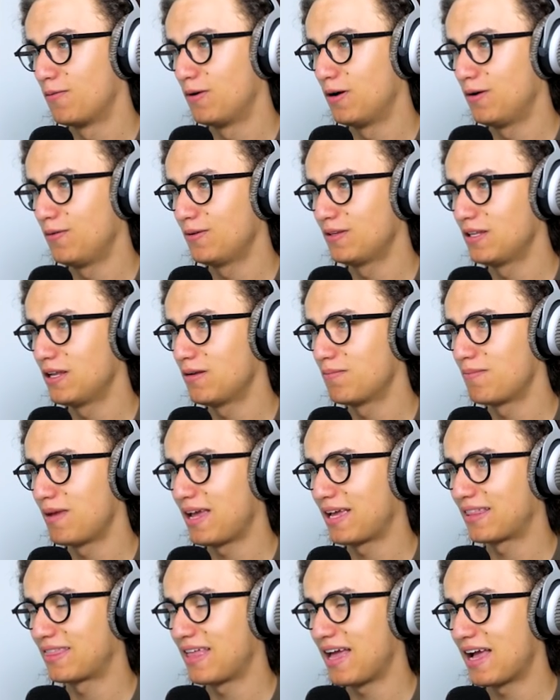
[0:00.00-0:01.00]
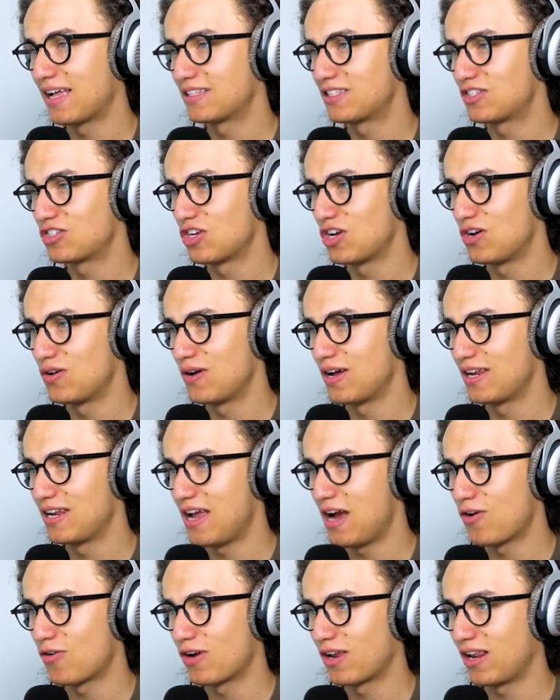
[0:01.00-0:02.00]
Well, we didn't make that, so
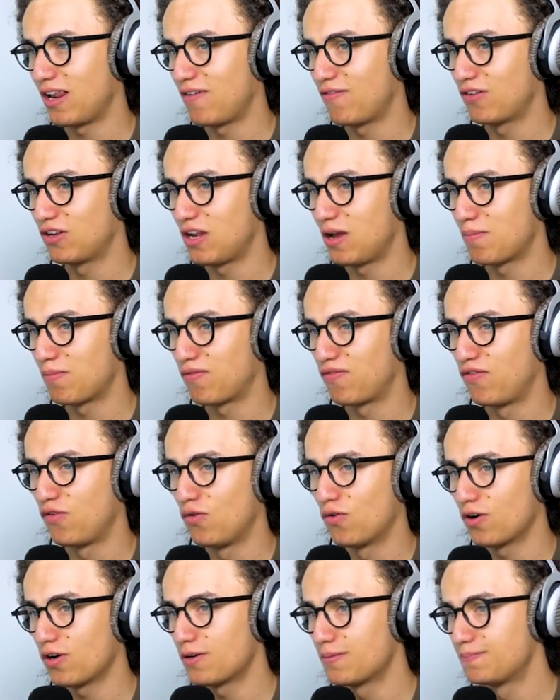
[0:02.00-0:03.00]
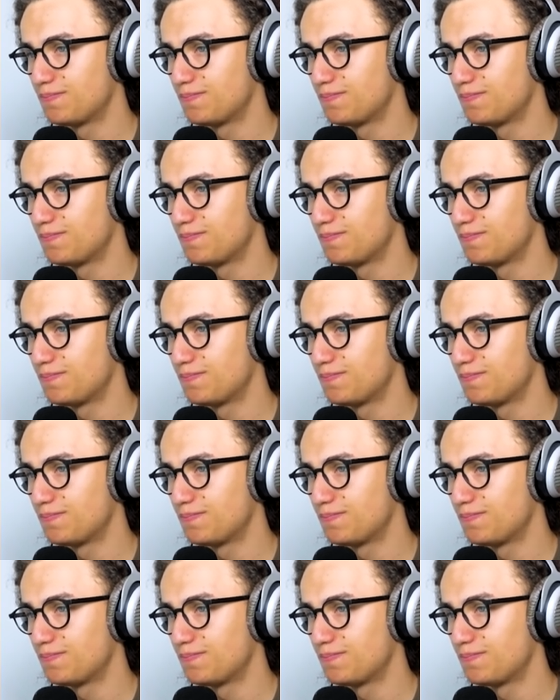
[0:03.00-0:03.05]
now we're at level number 4.